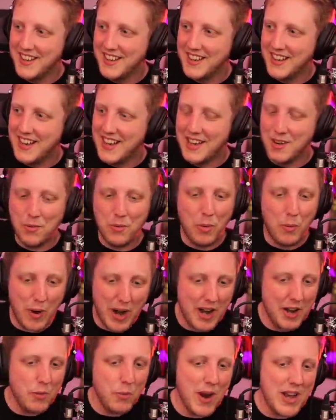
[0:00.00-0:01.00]
And uh, we're
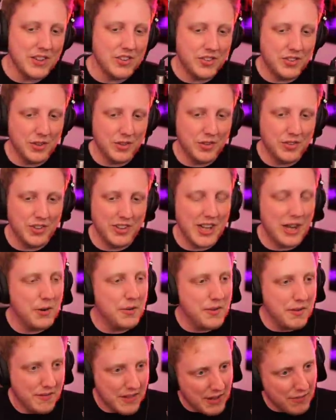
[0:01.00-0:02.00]
wearing wetsuits. And now,
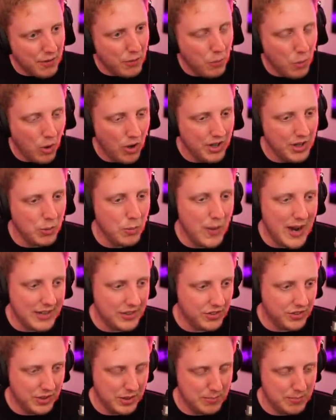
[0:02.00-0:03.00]
if you've never worn a
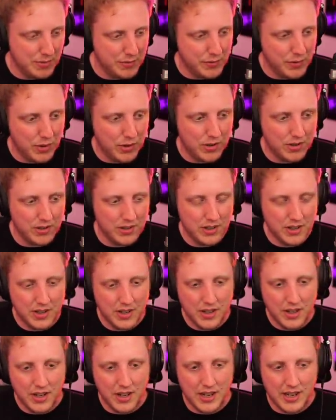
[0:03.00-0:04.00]
wetsuit before,
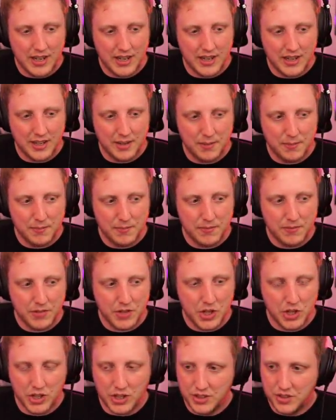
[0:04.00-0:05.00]
um,
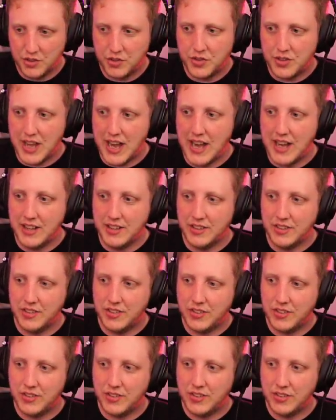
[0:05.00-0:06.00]
you'll understand.
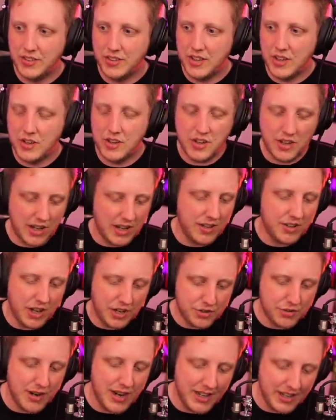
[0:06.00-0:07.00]
I'll, I'll,
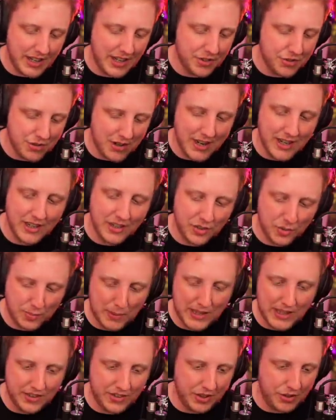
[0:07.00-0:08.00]
try and I'll try and
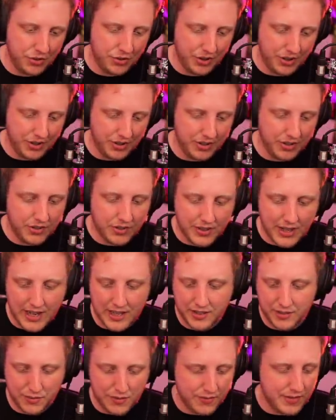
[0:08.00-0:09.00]
explain it to you so you can
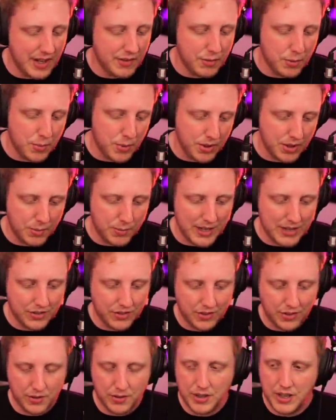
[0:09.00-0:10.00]
understand if you've never worn a
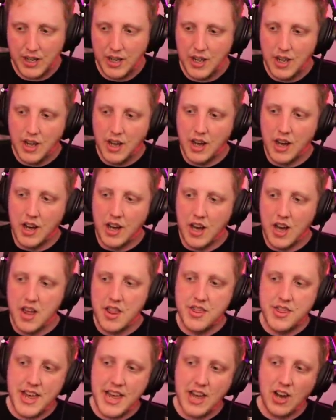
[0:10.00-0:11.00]
wetsuit. Uh,
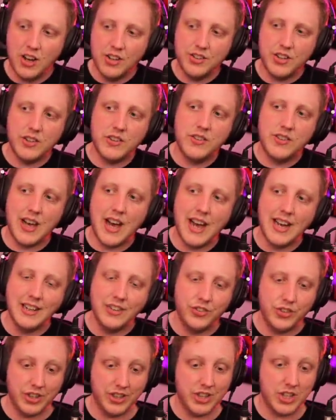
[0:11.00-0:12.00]
they are
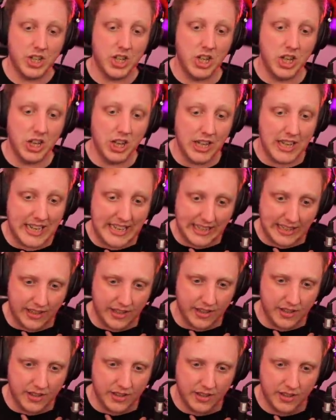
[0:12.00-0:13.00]
designed to
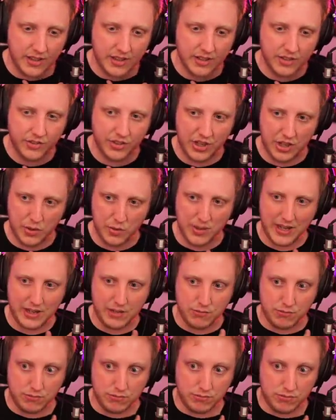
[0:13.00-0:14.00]
cling to you like
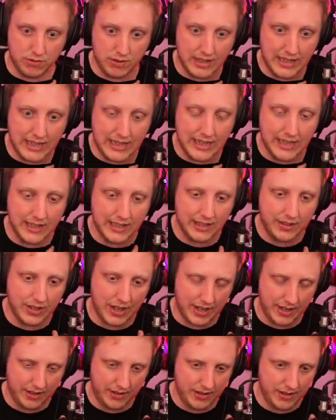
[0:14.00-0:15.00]
really
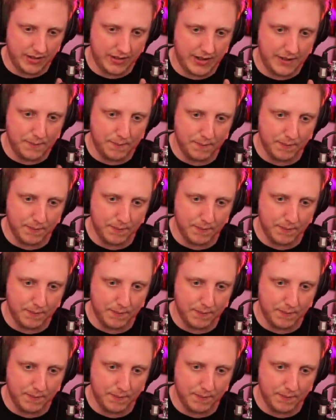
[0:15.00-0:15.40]
tight. All right,